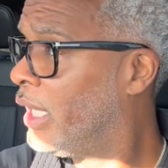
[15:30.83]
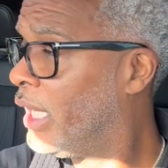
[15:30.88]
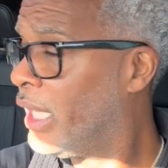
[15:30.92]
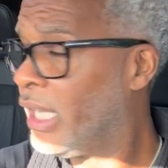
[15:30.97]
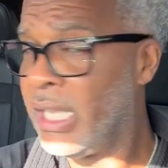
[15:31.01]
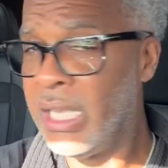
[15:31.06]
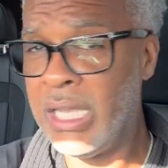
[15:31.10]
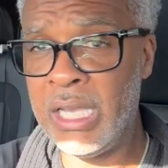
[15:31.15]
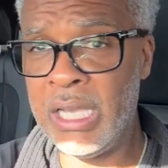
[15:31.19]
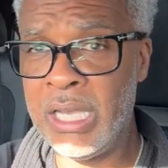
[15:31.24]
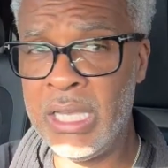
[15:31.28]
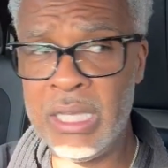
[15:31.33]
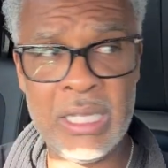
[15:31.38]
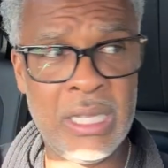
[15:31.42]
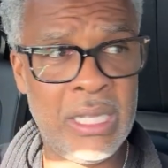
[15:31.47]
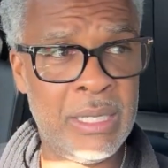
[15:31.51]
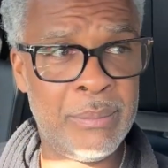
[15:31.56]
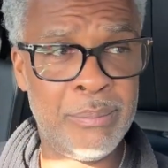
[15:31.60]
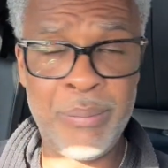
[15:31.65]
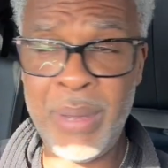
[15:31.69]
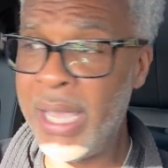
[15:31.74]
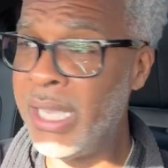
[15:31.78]

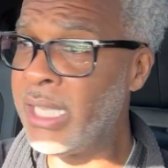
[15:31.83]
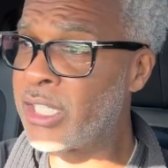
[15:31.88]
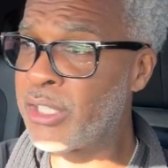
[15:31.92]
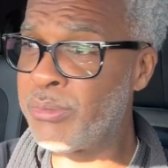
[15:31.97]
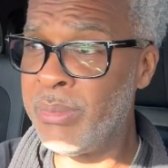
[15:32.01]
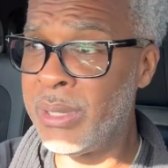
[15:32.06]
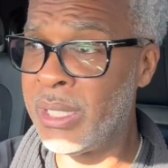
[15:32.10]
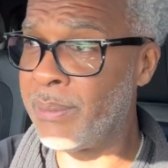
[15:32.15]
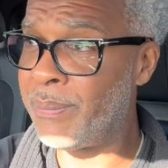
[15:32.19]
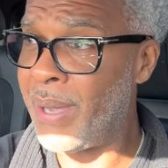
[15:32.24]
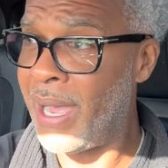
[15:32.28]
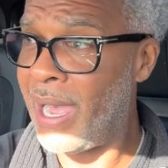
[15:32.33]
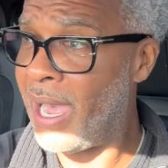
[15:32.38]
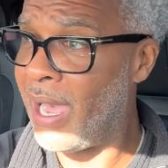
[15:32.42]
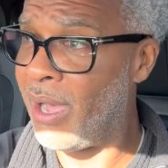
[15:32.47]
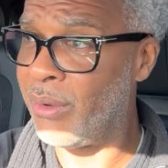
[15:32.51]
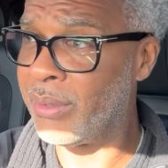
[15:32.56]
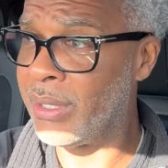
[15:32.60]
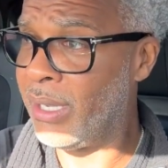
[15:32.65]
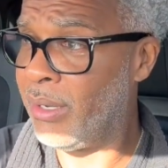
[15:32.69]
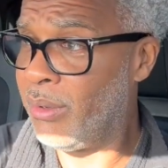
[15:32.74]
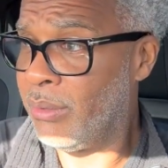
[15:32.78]
and basement
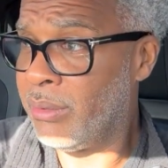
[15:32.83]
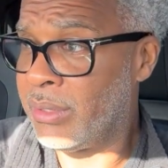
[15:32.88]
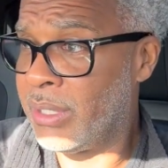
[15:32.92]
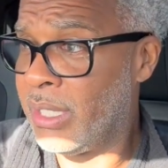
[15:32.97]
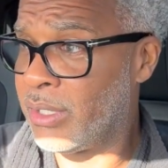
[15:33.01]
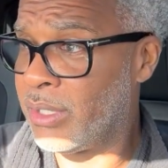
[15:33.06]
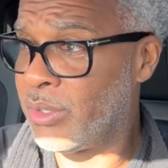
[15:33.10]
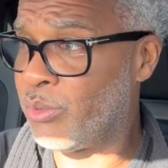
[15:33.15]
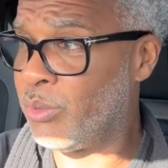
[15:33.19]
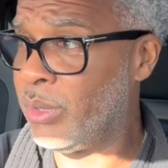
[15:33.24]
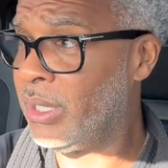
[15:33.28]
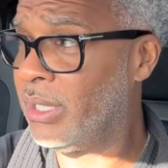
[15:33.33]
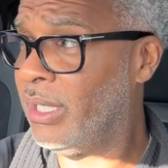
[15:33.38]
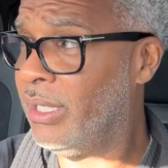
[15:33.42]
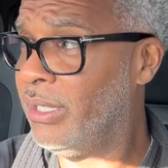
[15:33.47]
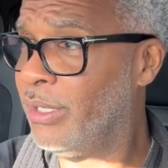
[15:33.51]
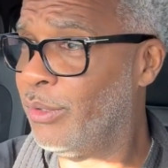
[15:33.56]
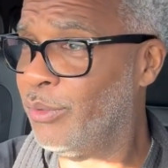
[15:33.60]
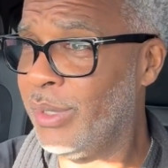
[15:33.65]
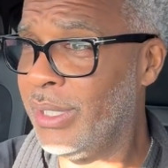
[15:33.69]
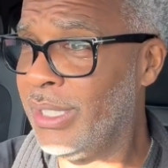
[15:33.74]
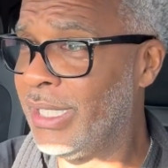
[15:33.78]
power. That was just we
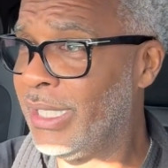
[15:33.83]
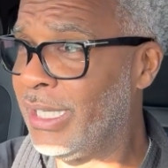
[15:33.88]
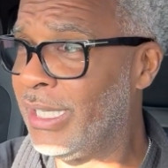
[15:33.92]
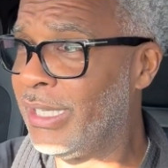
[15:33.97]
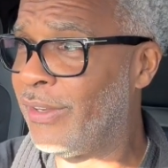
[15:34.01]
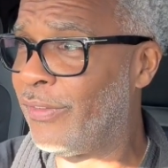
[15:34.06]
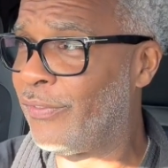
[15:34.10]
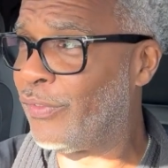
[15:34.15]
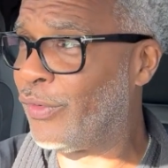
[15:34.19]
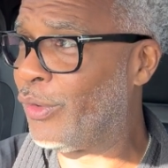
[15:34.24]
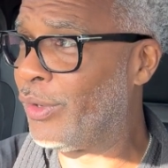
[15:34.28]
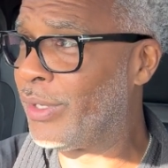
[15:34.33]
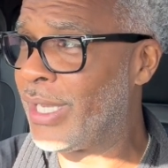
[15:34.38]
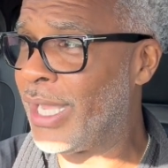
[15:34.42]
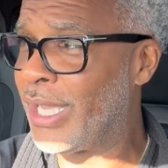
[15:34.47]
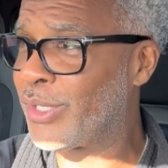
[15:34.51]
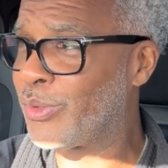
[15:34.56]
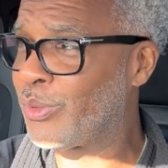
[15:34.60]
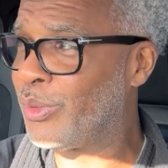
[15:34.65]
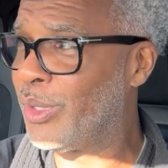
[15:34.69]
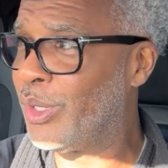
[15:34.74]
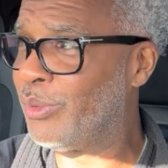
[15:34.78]
live for it.
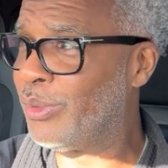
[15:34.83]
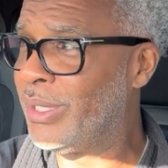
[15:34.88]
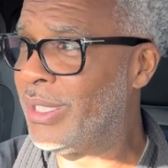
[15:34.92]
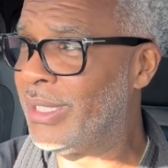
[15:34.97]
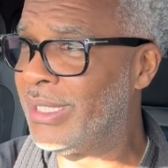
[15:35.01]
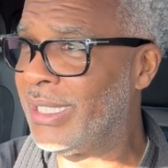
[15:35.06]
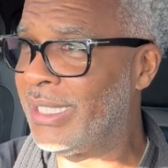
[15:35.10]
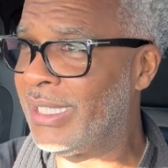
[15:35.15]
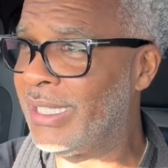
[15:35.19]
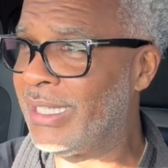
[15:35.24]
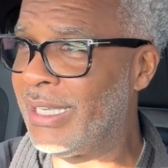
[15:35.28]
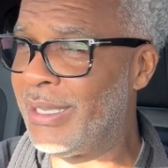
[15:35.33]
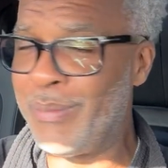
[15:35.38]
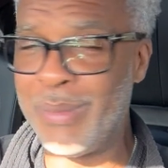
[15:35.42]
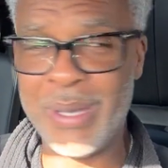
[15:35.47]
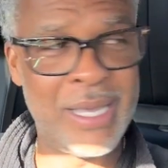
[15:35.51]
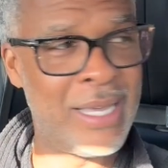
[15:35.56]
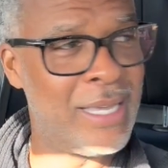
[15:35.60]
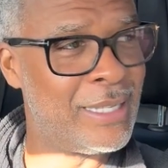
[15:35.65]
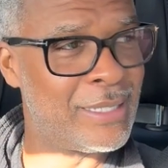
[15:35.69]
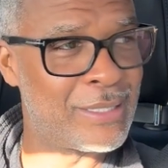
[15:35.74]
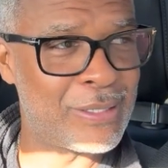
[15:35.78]
That's what we did,
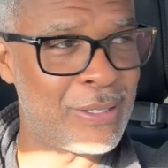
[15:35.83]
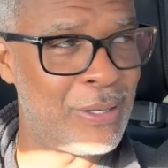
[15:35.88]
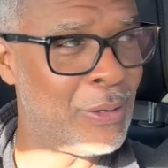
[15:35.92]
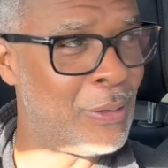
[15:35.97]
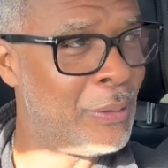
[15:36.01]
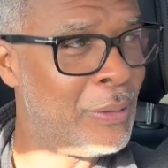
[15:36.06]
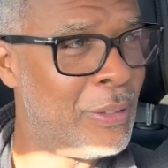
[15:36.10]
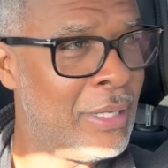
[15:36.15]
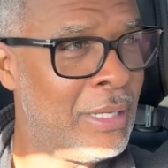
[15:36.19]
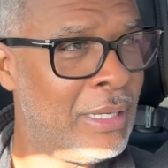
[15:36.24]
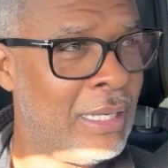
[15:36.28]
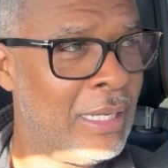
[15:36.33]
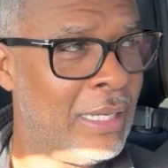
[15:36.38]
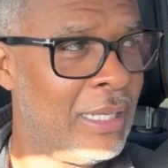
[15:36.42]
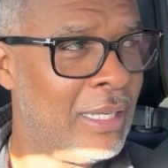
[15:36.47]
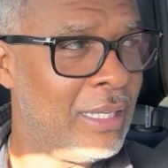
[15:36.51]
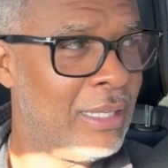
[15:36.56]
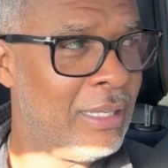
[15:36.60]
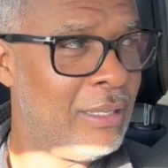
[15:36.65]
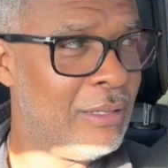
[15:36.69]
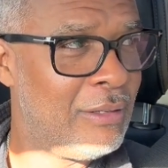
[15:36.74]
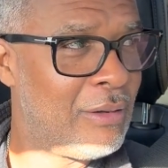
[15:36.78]
man. So
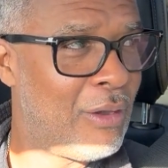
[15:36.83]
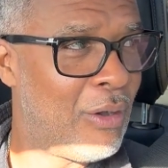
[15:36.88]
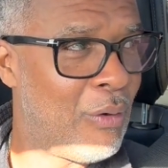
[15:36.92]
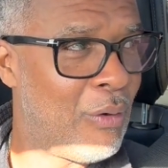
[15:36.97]
it